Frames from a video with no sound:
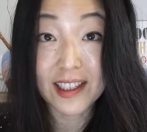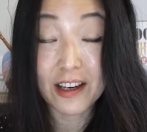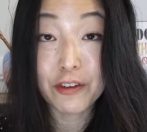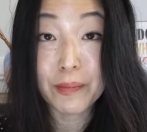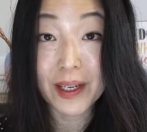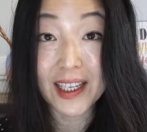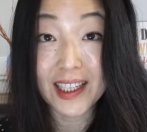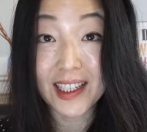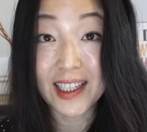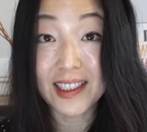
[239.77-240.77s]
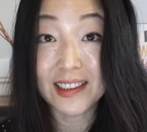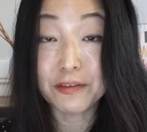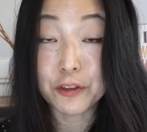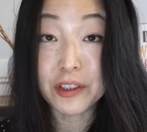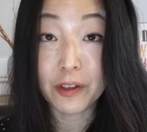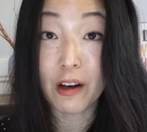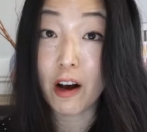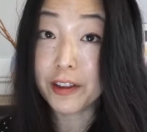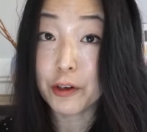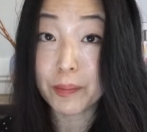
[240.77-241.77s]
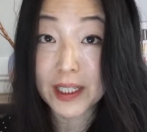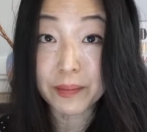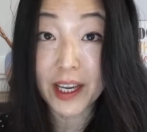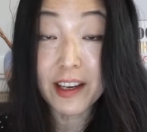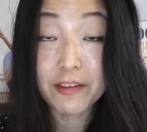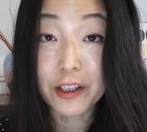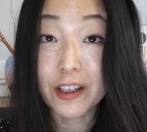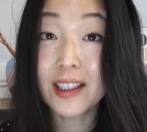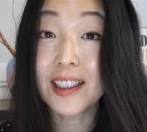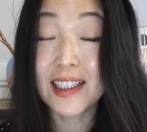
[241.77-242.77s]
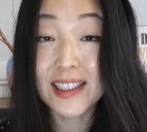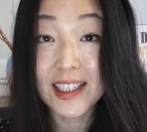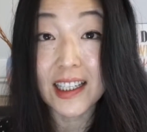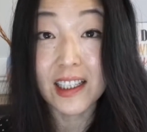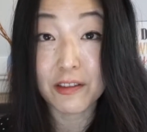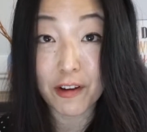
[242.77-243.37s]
everybody is, first of all, on their best behavior, and second of